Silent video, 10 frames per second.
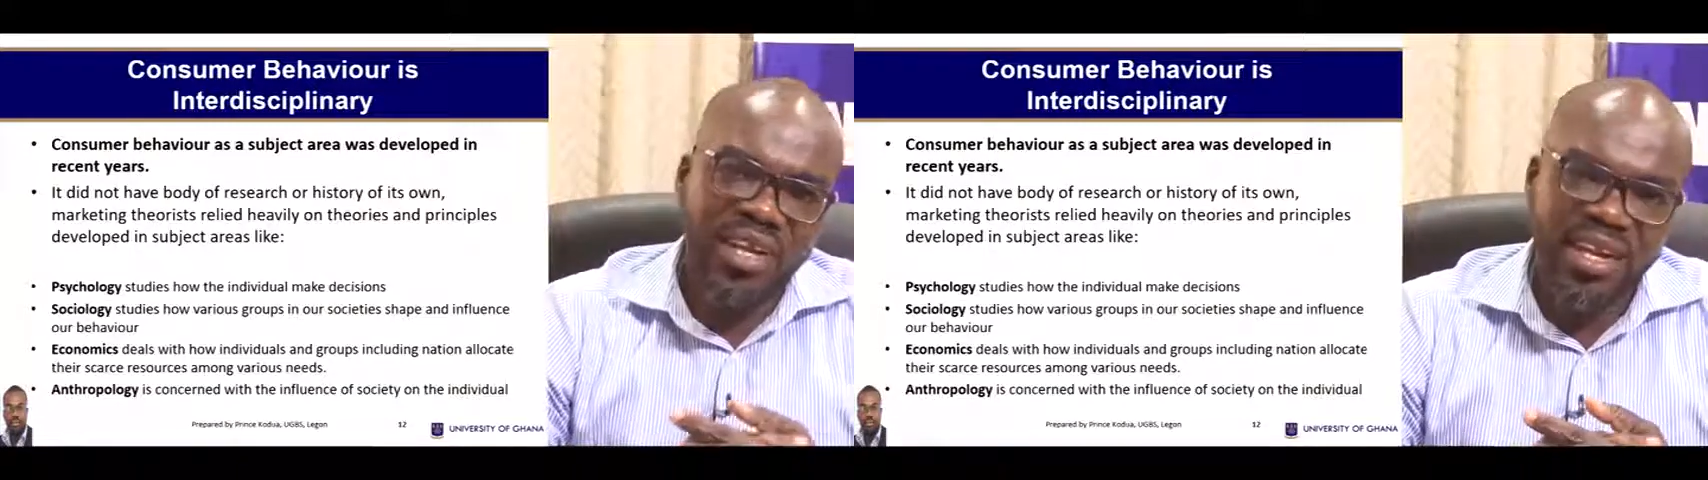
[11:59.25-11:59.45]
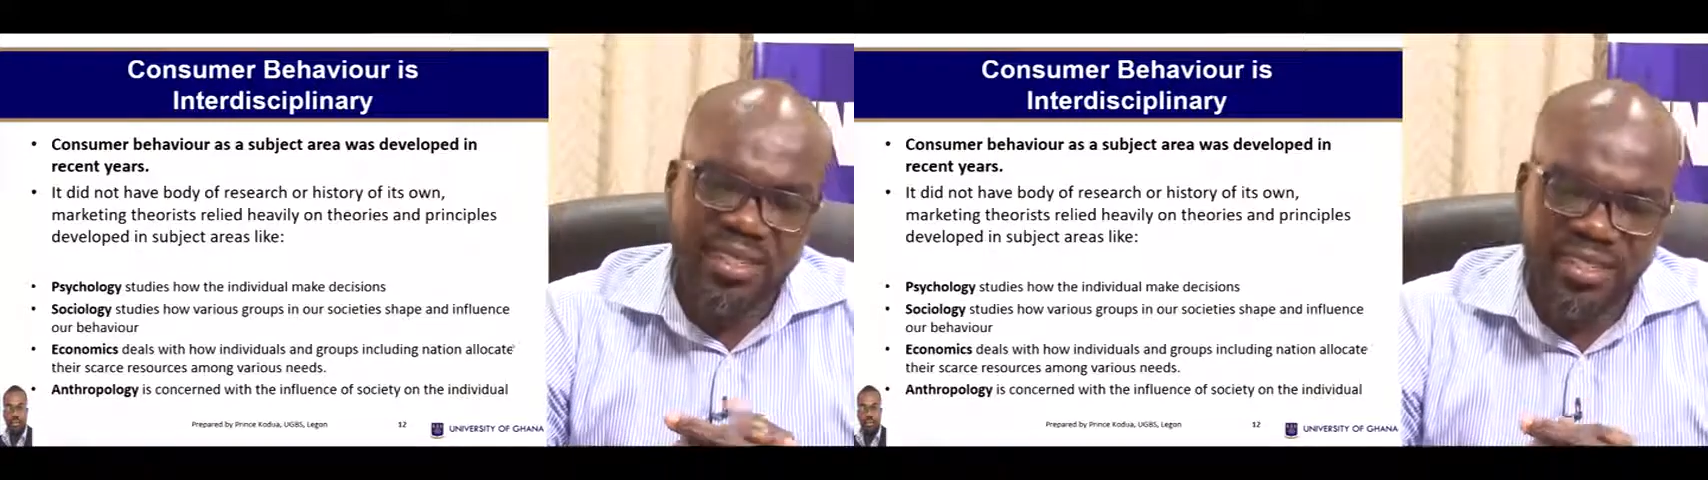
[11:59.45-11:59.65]

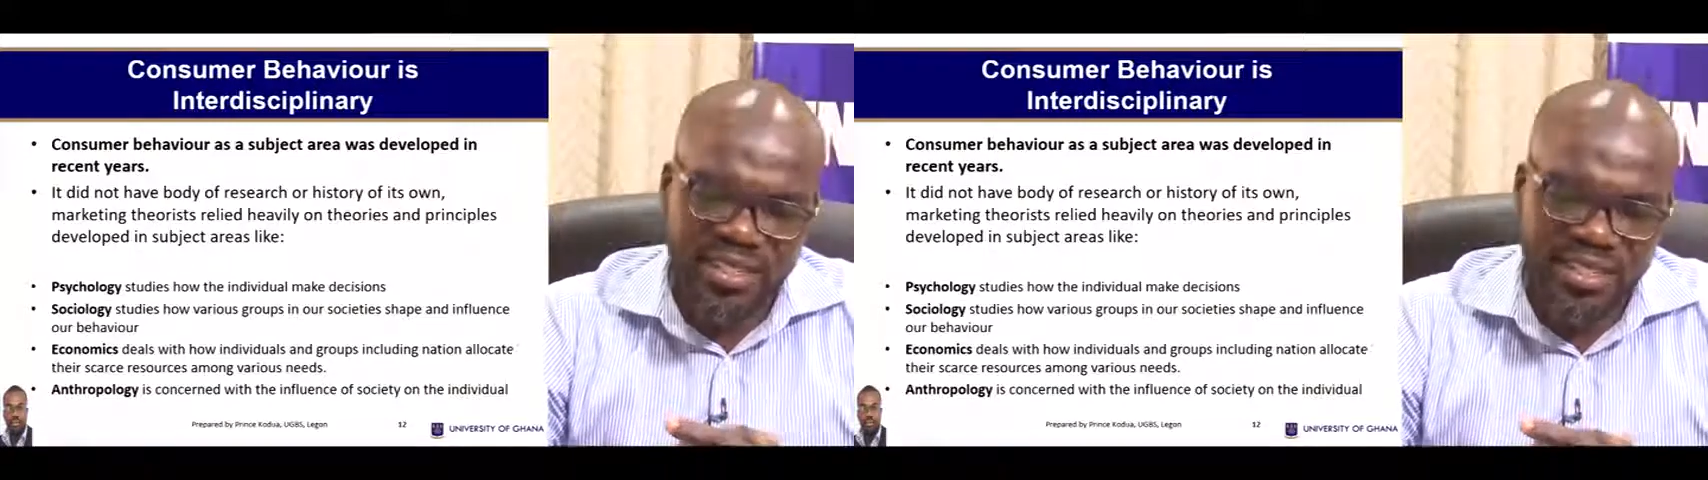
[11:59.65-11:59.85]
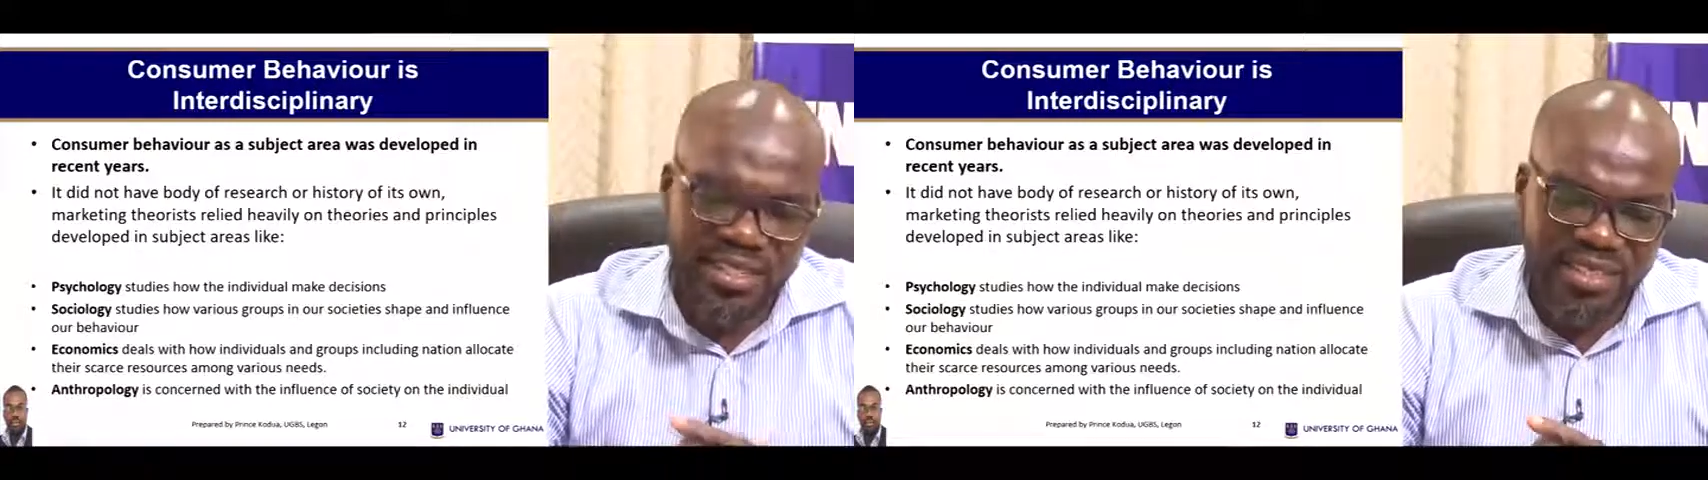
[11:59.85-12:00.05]

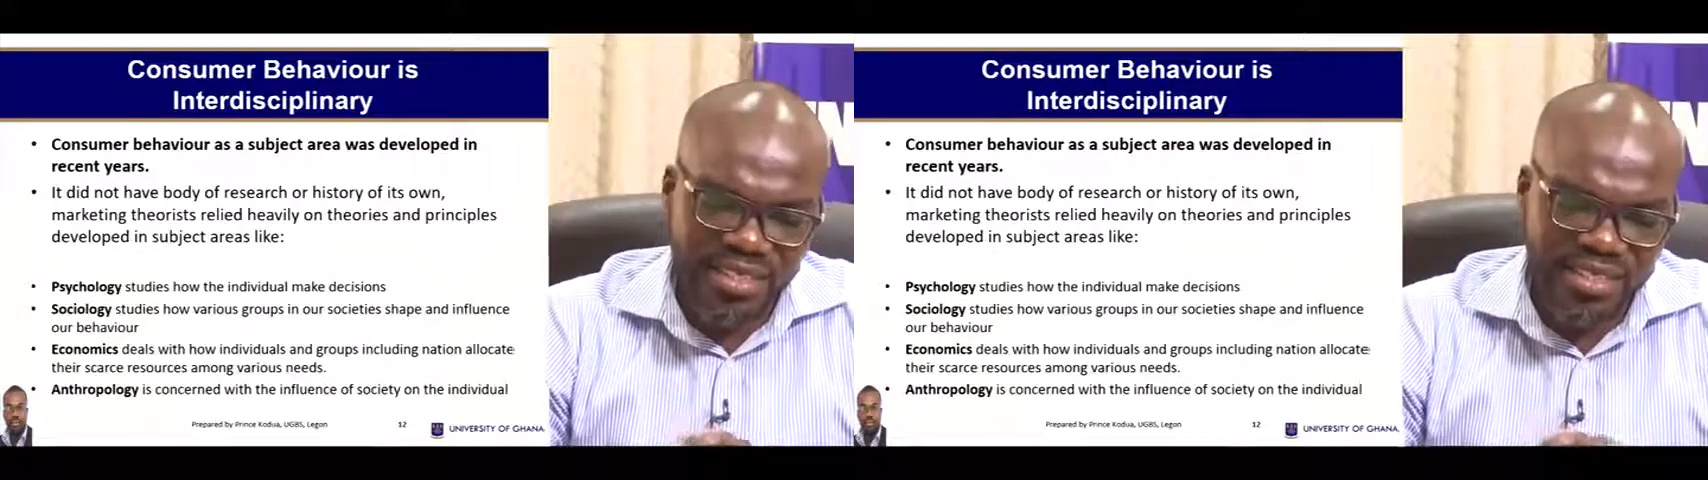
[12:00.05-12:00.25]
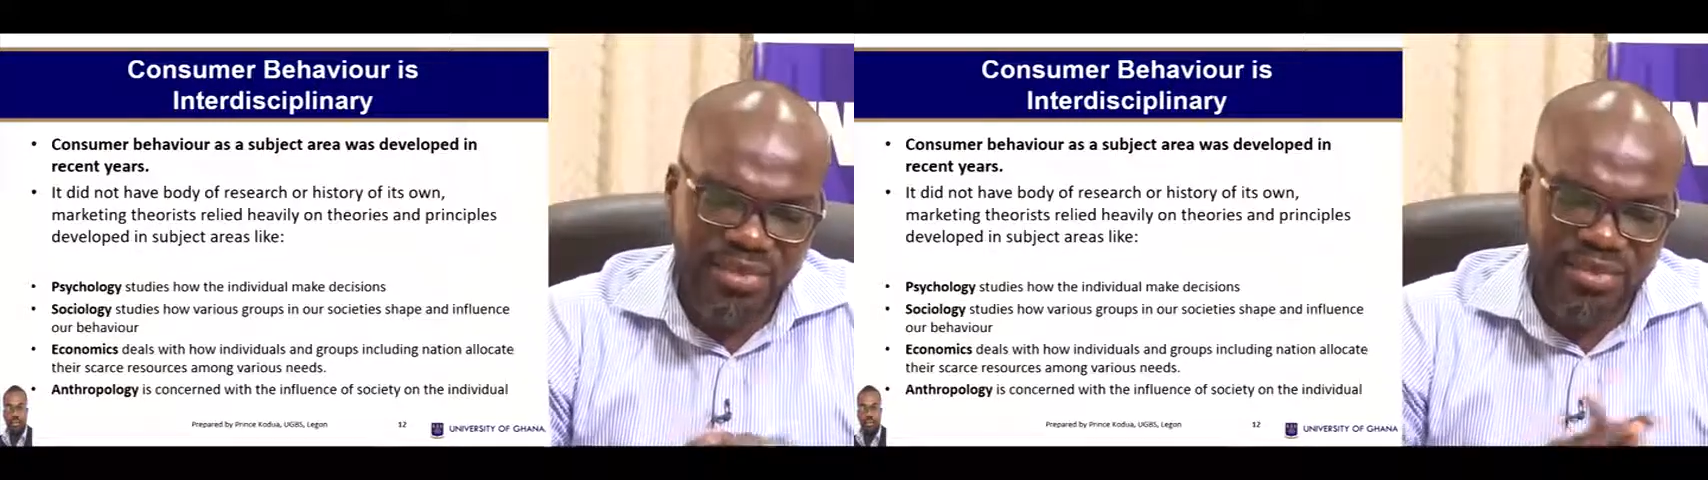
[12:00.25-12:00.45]
lenses.
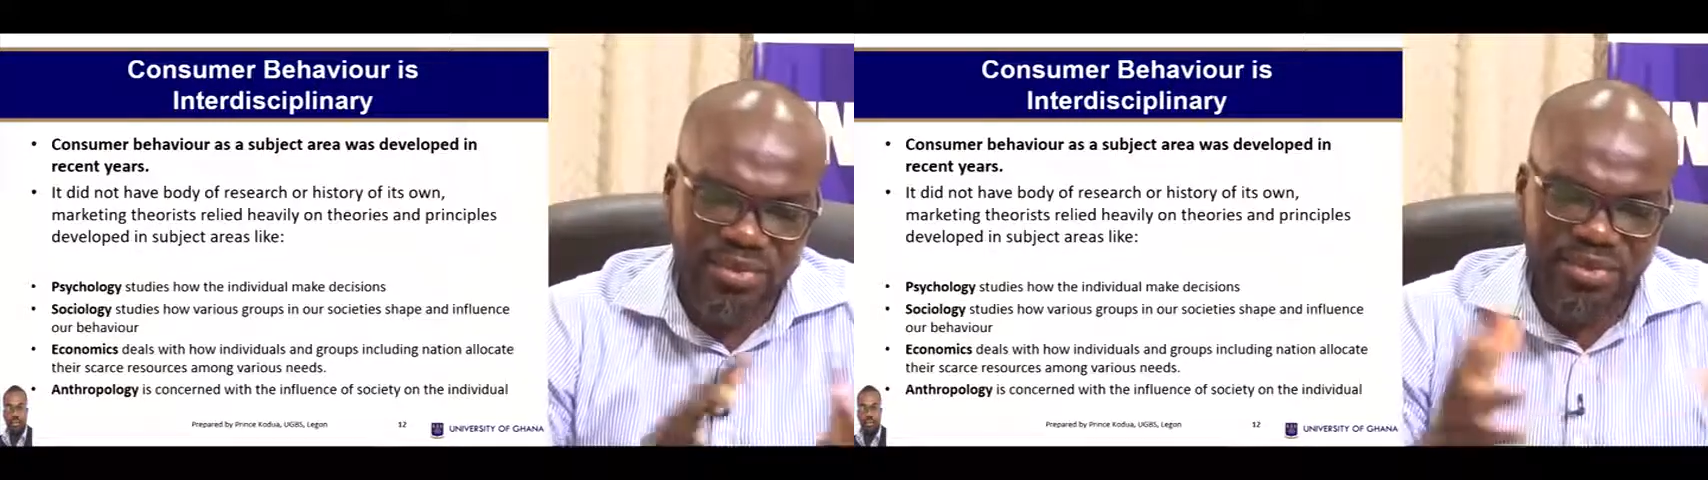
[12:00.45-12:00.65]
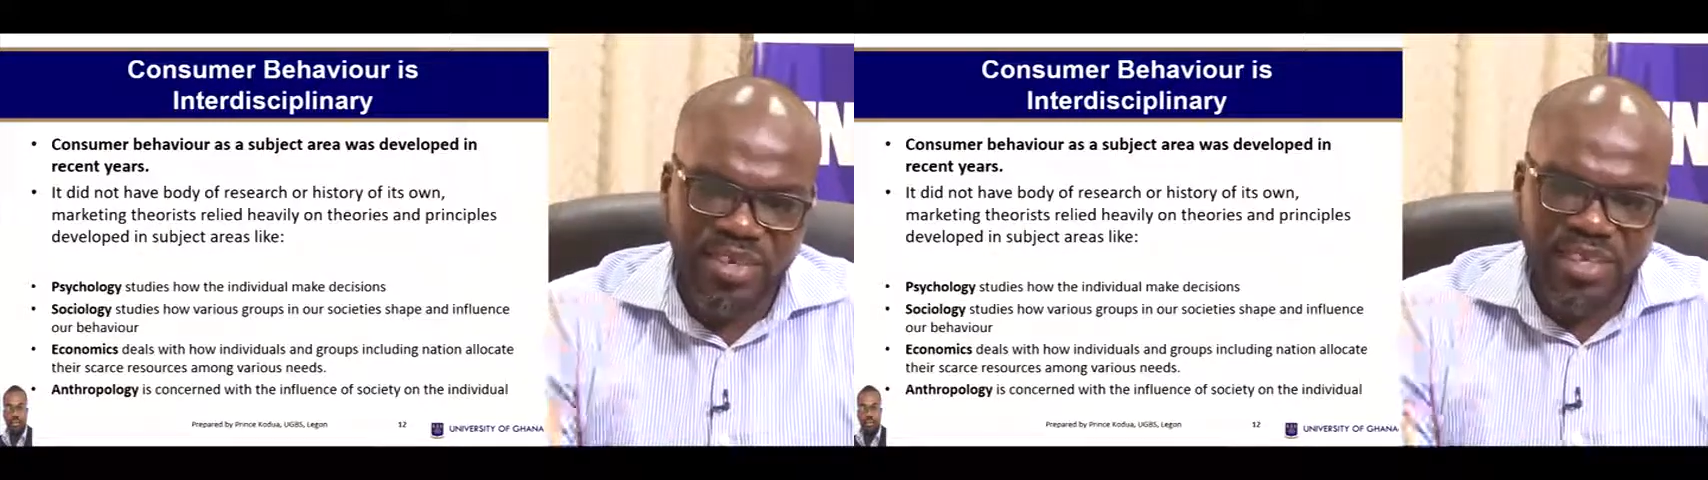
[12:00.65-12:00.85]
So